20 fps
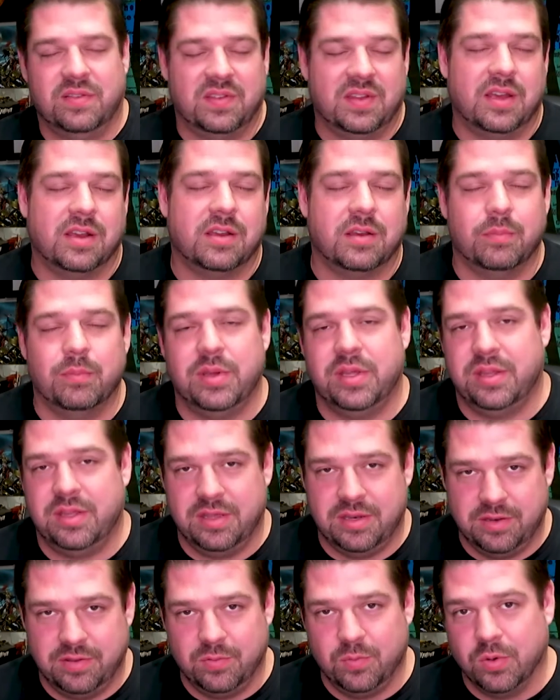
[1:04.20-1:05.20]
it's not going to be
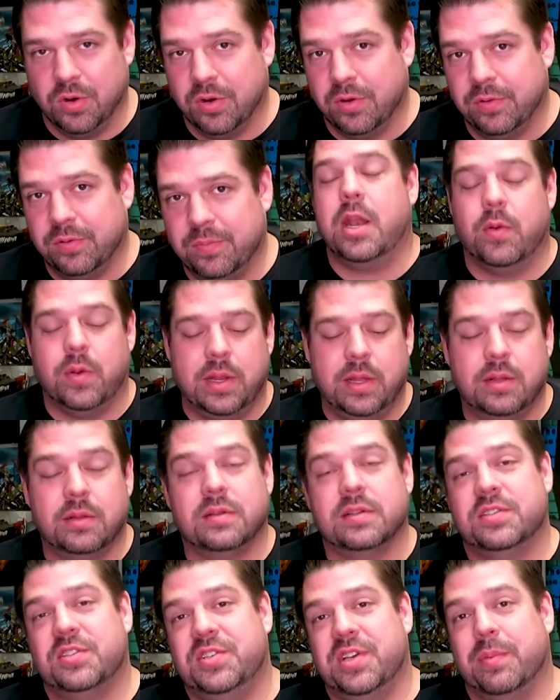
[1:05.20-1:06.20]
the end of the world. Anyway,
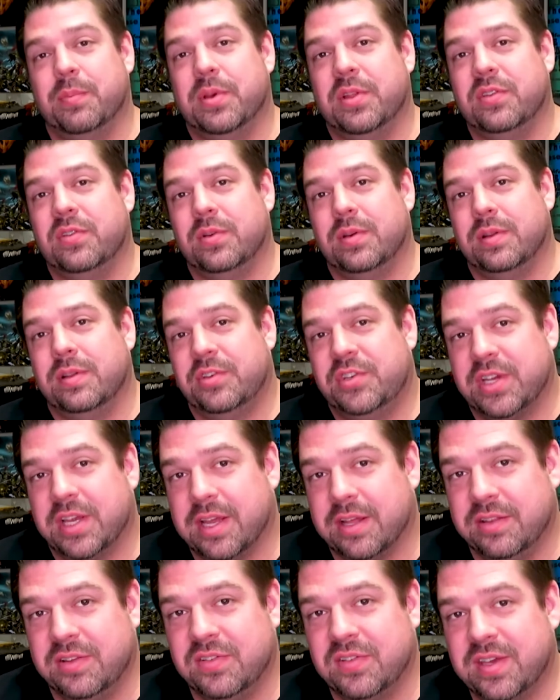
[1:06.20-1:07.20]
let's jump into it and check
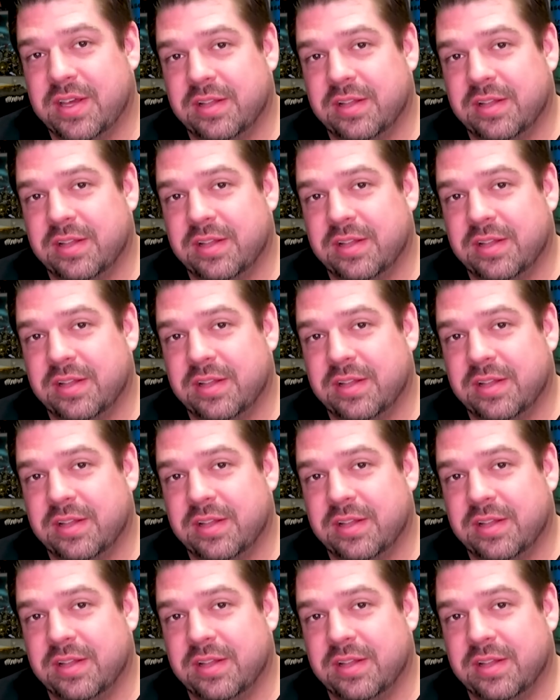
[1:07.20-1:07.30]
out these